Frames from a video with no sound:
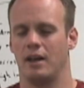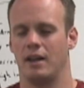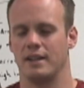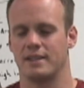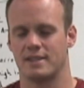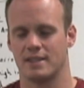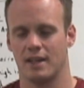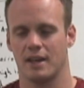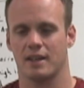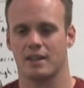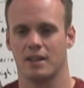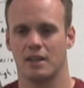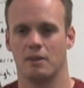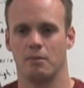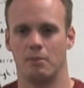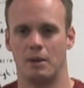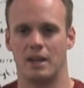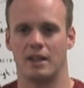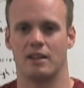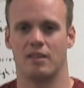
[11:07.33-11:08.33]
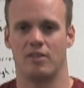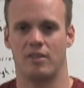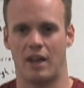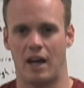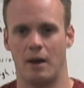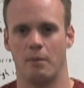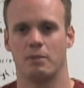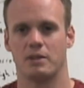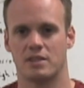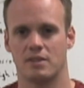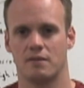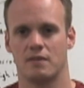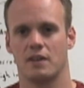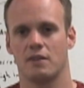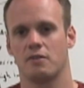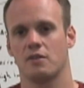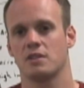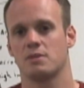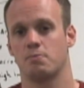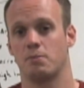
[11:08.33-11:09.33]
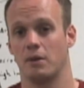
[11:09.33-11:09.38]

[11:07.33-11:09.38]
It's not going to make that much of a difference,